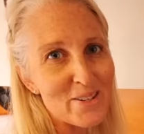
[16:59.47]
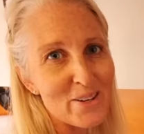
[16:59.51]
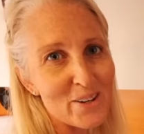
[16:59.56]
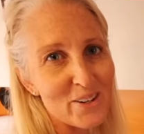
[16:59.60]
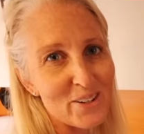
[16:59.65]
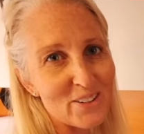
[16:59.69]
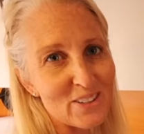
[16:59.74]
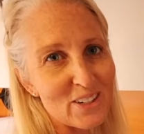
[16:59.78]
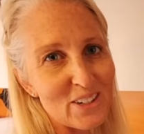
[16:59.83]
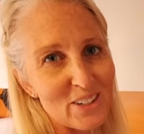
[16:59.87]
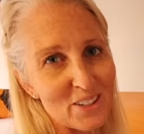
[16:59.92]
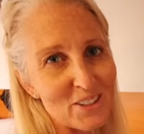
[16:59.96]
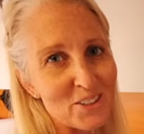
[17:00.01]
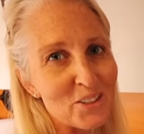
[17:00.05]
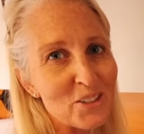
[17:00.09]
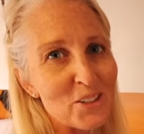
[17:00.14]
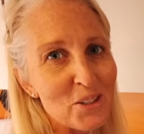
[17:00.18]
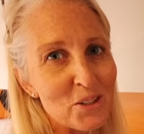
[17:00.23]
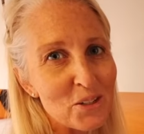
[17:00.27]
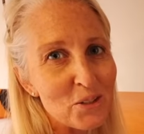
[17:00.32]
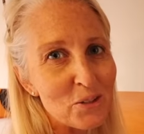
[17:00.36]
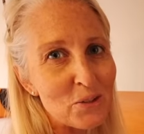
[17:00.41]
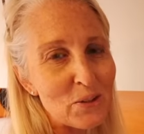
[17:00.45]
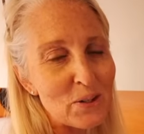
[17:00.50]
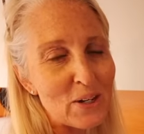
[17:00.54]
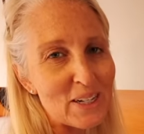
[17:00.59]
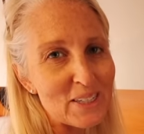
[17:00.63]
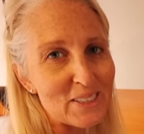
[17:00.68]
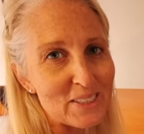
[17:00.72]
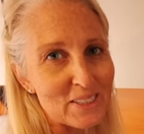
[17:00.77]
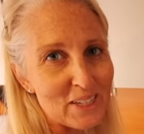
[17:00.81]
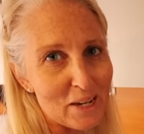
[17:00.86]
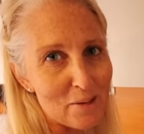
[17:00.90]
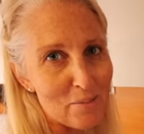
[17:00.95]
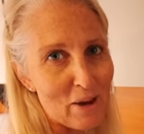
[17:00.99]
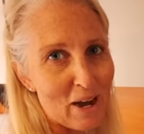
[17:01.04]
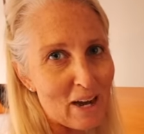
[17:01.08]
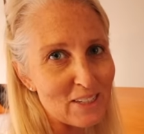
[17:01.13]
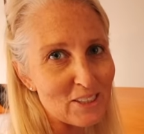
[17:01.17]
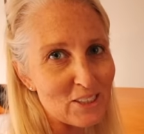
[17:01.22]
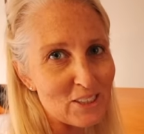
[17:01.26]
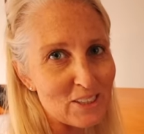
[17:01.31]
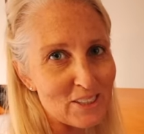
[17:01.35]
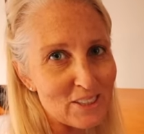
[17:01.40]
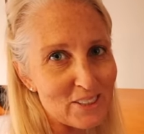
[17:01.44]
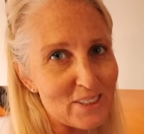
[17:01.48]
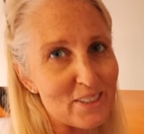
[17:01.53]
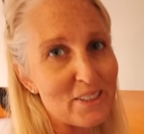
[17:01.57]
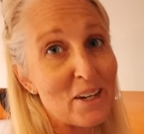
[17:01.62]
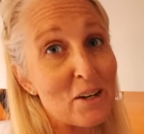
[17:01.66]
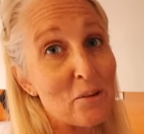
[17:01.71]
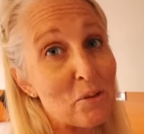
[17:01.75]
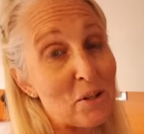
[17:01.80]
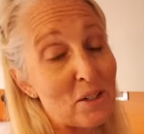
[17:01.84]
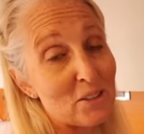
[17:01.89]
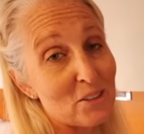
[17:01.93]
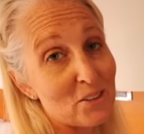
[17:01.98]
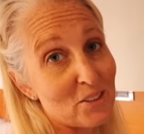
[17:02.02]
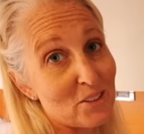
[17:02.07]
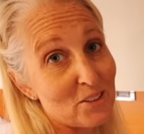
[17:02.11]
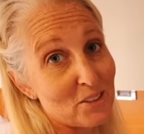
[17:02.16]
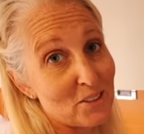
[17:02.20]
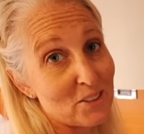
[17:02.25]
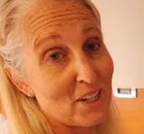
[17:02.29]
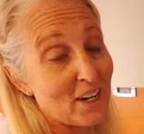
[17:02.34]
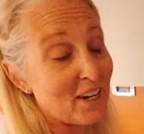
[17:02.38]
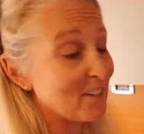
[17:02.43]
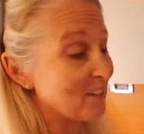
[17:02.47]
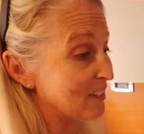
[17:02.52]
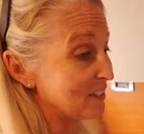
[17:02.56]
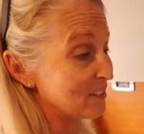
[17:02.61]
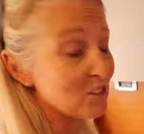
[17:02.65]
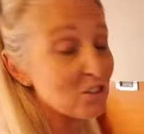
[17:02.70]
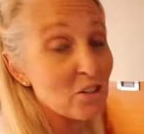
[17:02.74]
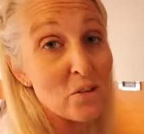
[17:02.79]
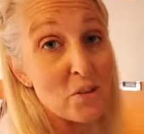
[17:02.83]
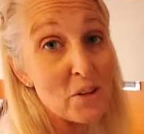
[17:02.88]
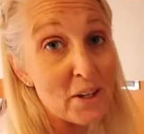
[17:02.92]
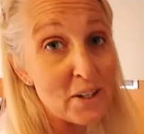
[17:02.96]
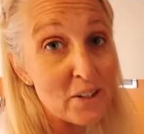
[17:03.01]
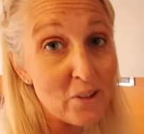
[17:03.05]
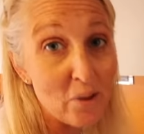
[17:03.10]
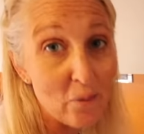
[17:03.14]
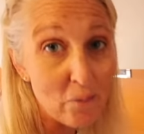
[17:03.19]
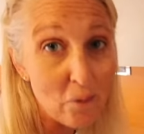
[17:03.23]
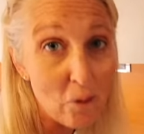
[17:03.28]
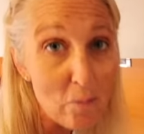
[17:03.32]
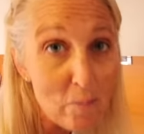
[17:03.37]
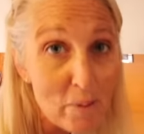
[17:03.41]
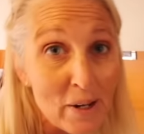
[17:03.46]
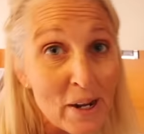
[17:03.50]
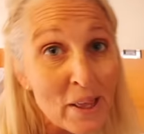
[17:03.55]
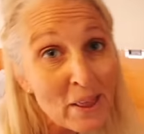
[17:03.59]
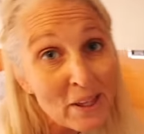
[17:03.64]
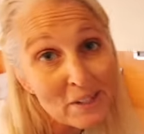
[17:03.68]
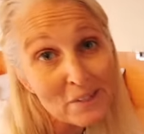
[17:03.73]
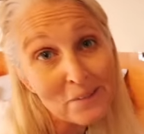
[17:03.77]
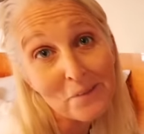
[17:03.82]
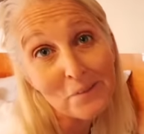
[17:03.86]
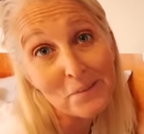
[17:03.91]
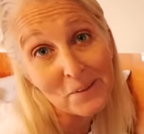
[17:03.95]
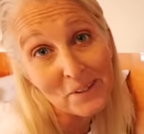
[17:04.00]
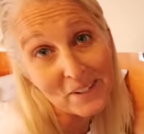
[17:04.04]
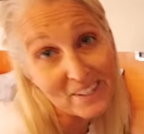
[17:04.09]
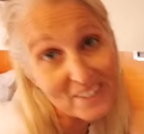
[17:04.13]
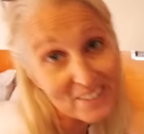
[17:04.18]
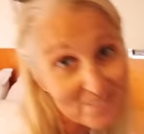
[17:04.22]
are our new escape hatches that we installed in Thailand, so they don't open and they don't leak.